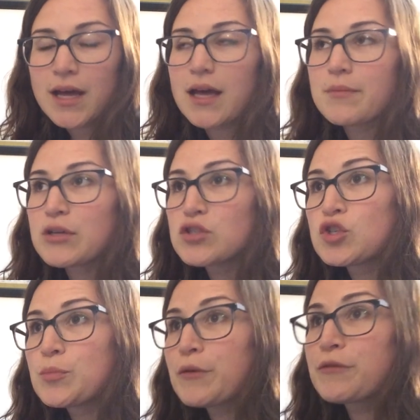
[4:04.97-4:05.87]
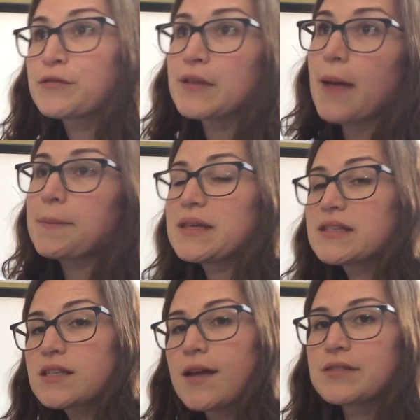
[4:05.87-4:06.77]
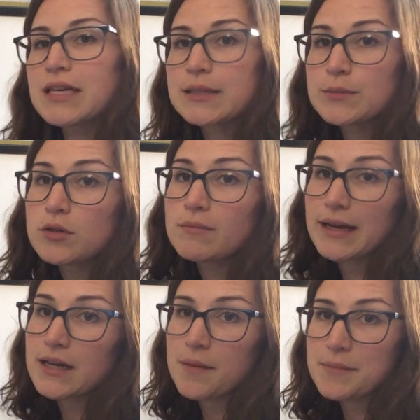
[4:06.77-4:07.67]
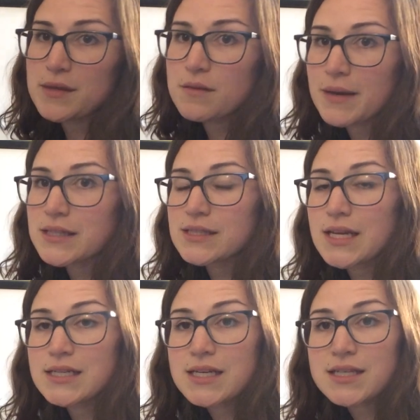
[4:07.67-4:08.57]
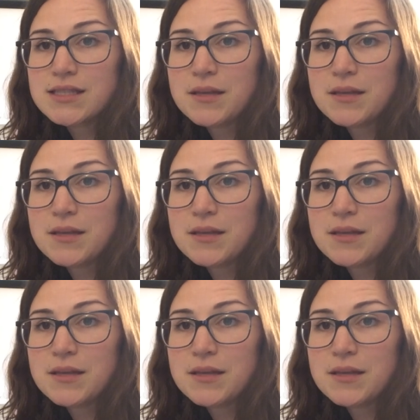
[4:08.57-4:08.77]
A super floppy stuffed animal might not be the best idea.